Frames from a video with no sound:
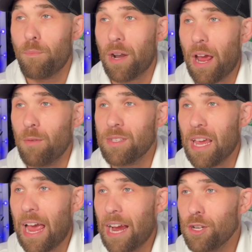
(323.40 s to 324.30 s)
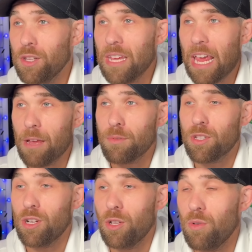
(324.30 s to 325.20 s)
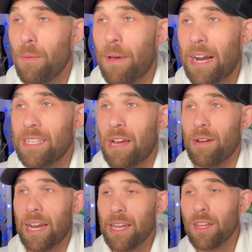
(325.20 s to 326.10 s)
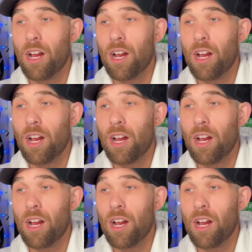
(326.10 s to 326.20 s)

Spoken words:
but I was actually able to glue it back down. Getting the